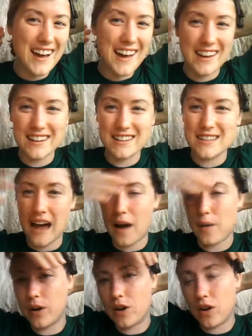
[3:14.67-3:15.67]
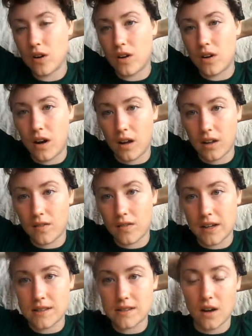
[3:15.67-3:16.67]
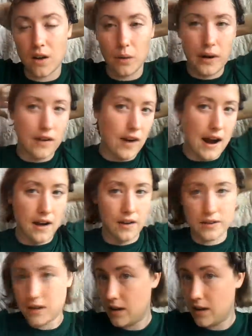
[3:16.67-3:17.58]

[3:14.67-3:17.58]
is I would curl all of this all the way around